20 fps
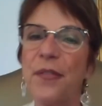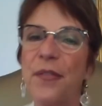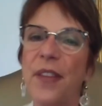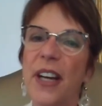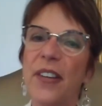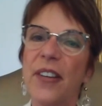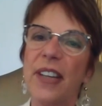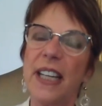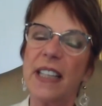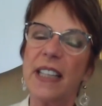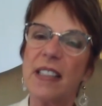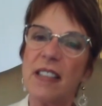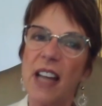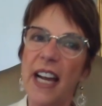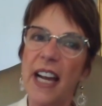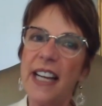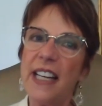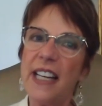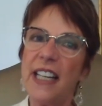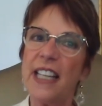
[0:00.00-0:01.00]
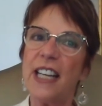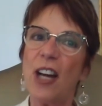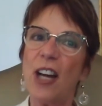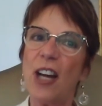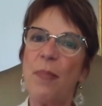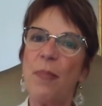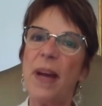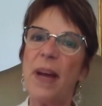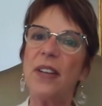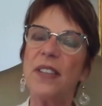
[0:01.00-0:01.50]
very excited
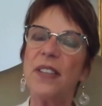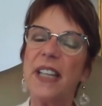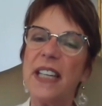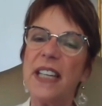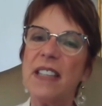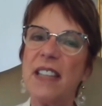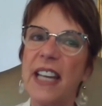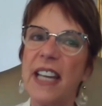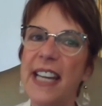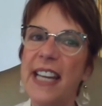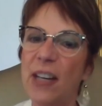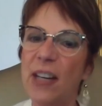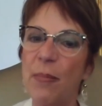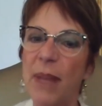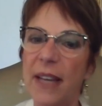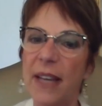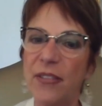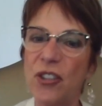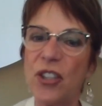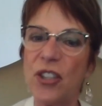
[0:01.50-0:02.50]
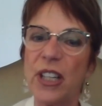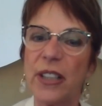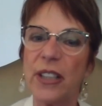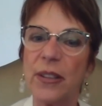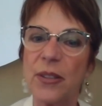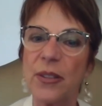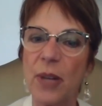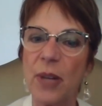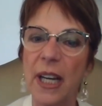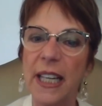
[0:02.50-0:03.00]
about these EMF
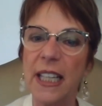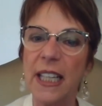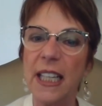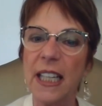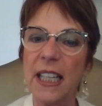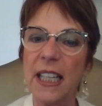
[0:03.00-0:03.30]
shields, right?